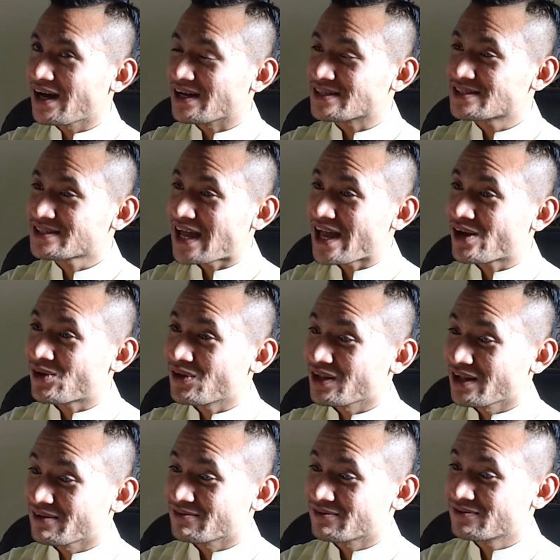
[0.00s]
a
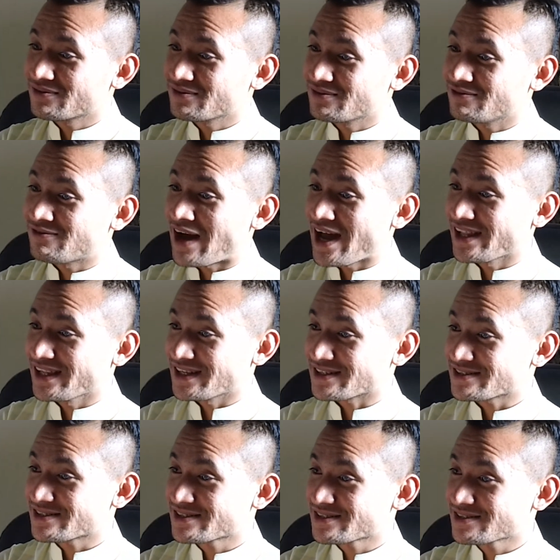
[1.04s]
cycle of
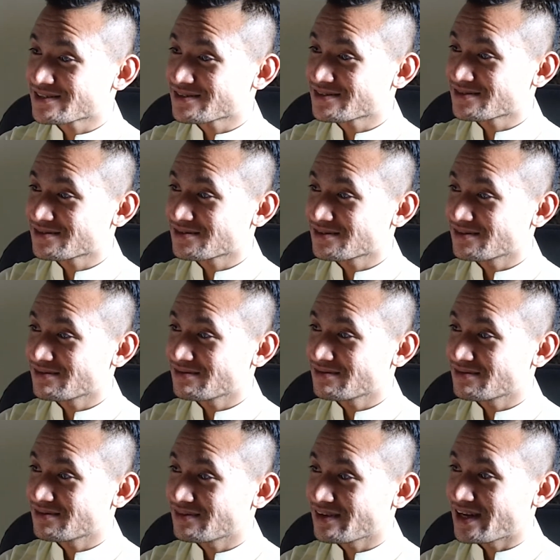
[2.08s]
violence
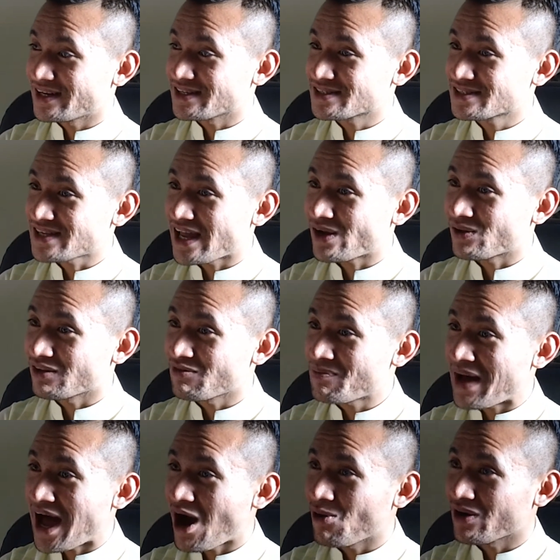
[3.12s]
and a cycle of
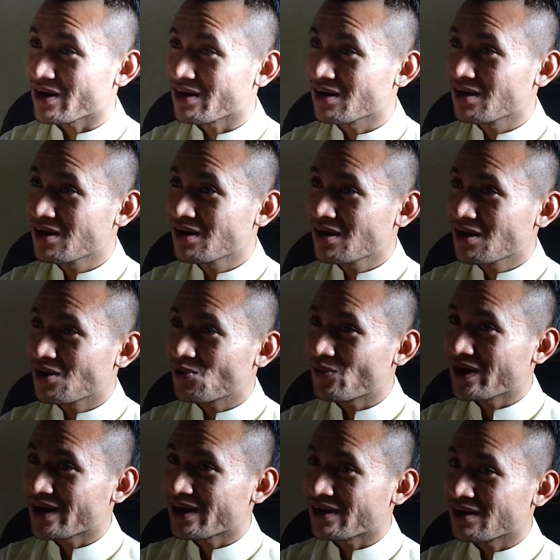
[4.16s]
power
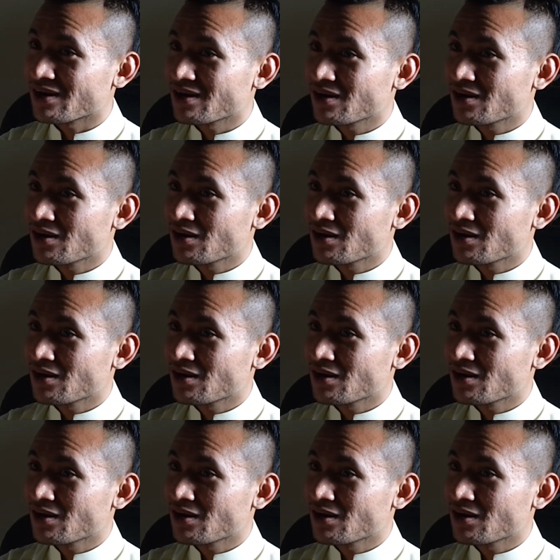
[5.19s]
where